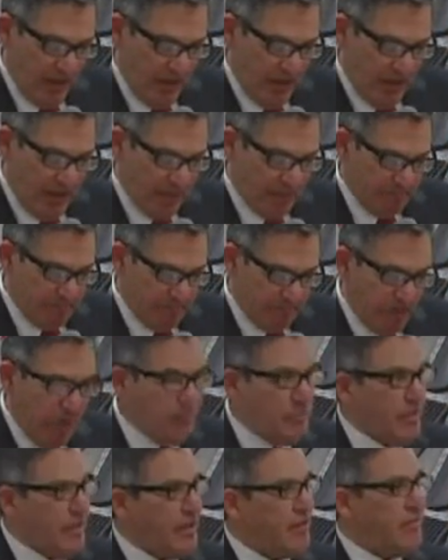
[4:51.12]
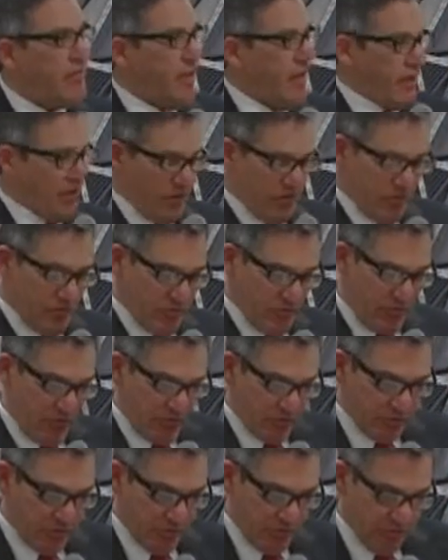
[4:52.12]
A big thank you
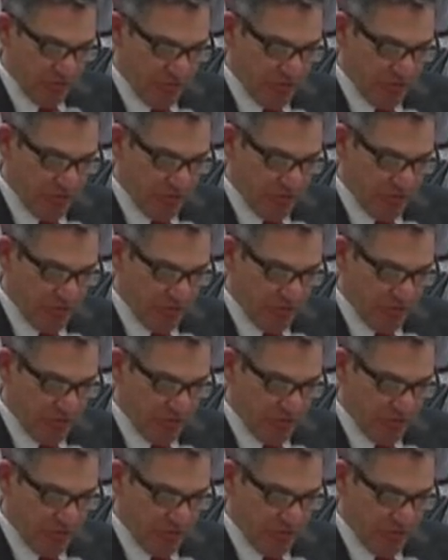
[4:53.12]
also